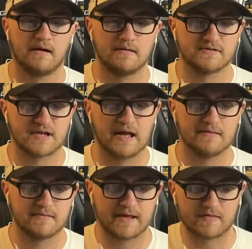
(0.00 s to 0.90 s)
It's got
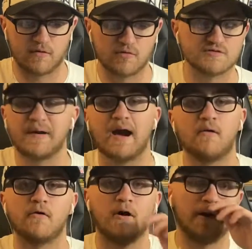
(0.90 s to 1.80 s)
like the
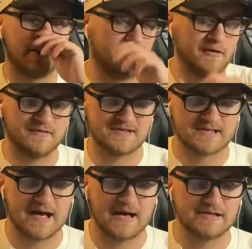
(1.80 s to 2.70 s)
horsepower on it on the
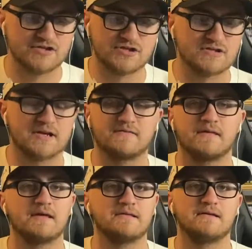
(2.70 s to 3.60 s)
sides, just like
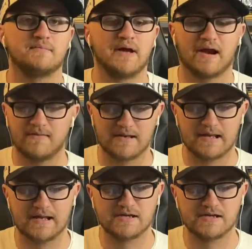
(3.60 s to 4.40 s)
they did back in the day.